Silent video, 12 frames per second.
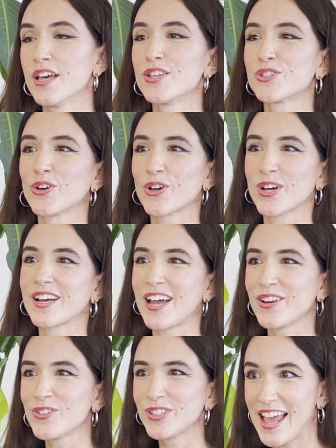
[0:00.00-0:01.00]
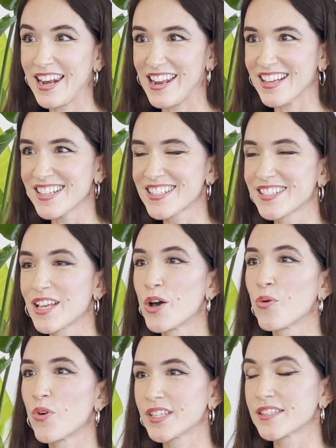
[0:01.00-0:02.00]
So can you tell us,
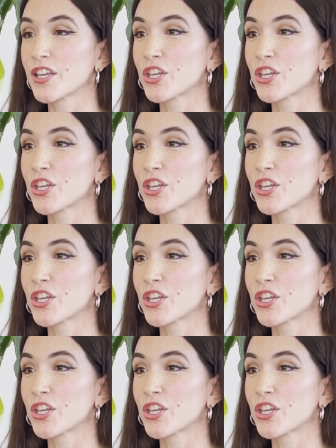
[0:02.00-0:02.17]
where does the